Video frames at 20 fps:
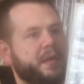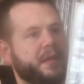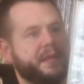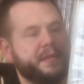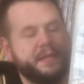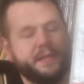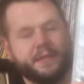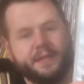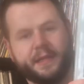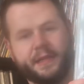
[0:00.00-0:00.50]

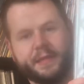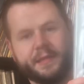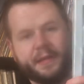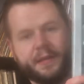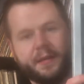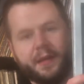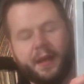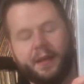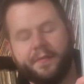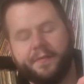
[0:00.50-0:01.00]
this is
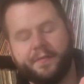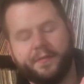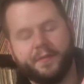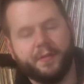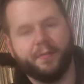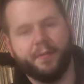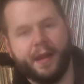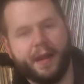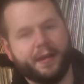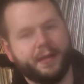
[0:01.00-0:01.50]
decent enough.
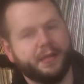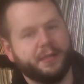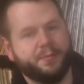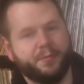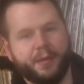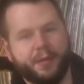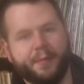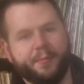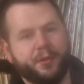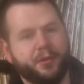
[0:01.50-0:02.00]
The records play